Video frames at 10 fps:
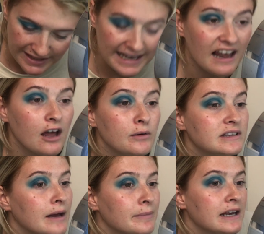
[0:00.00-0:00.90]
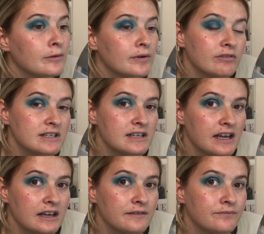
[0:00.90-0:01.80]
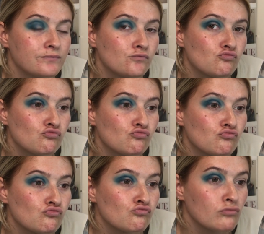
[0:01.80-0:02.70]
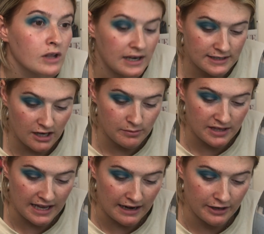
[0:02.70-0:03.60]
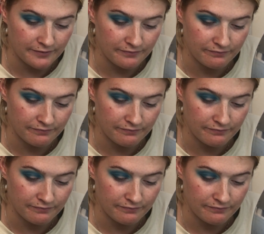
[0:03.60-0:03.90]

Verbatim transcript: yellow, would that be a little bit risky? Let's go with yellow.